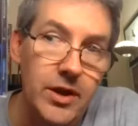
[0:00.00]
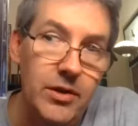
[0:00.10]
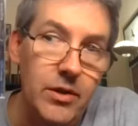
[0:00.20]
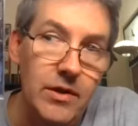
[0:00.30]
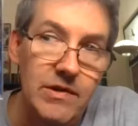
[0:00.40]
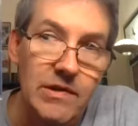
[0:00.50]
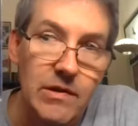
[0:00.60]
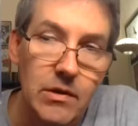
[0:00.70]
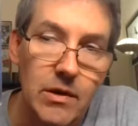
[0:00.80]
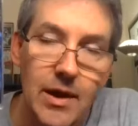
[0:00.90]
like
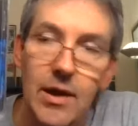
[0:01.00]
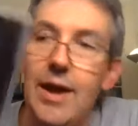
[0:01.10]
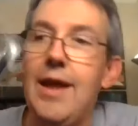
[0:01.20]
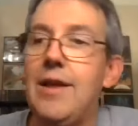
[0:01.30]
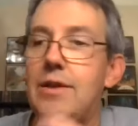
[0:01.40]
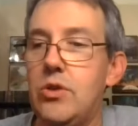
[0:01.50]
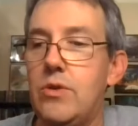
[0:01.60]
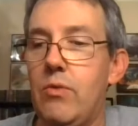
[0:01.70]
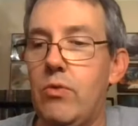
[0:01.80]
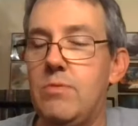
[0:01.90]
this, and
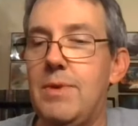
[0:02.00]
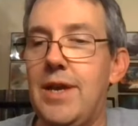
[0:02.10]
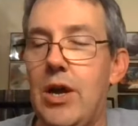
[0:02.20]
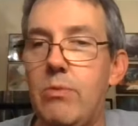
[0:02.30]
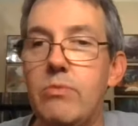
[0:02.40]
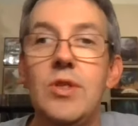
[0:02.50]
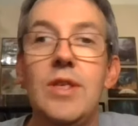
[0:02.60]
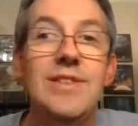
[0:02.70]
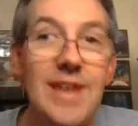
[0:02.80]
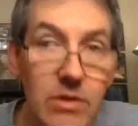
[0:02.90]
they want to make albums
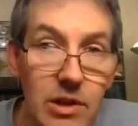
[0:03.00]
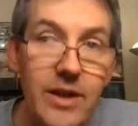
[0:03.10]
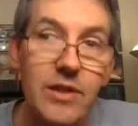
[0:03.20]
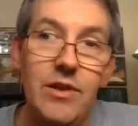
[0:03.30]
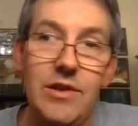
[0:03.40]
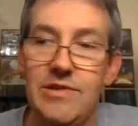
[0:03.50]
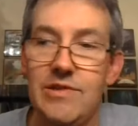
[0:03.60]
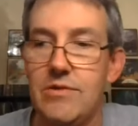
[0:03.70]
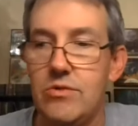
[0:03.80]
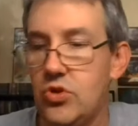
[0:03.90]
that sound like
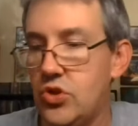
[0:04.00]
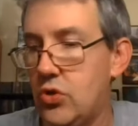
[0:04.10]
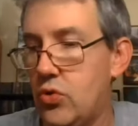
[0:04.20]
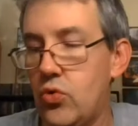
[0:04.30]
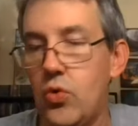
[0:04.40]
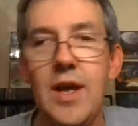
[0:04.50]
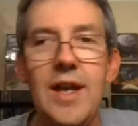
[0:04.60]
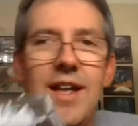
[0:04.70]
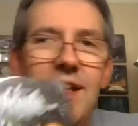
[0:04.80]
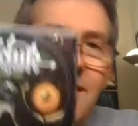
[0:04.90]
this. So
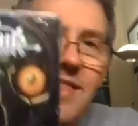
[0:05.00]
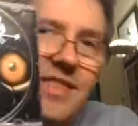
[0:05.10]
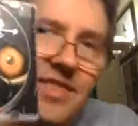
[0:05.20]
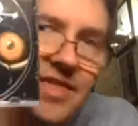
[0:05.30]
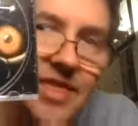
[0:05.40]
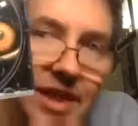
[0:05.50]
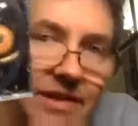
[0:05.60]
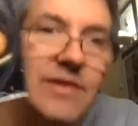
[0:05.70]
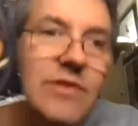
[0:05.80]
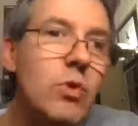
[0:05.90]

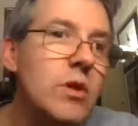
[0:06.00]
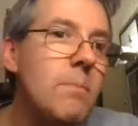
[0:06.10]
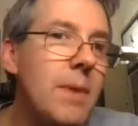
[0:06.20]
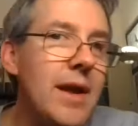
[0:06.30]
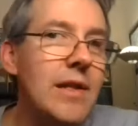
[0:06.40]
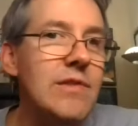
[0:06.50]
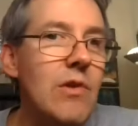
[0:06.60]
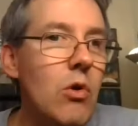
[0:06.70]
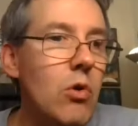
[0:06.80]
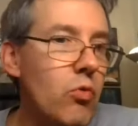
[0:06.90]
this is what the
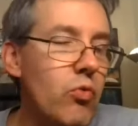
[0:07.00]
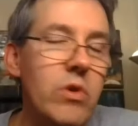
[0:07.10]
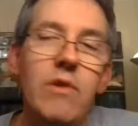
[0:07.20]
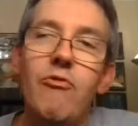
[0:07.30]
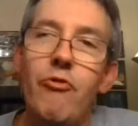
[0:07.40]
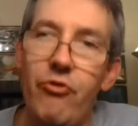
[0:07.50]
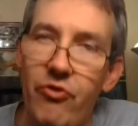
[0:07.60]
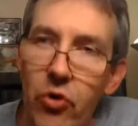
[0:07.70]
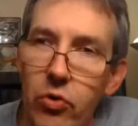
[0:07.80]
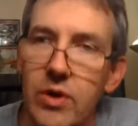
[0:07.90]
bands are really
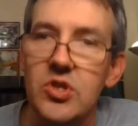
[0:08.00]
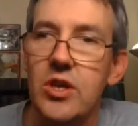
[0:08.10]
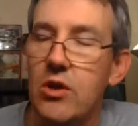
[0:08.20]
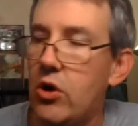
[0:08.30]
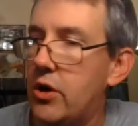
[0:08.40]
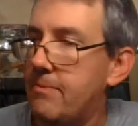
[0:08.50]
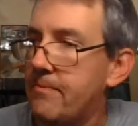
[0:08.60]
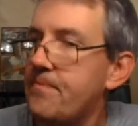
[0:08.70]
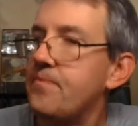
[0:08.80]
focusing on.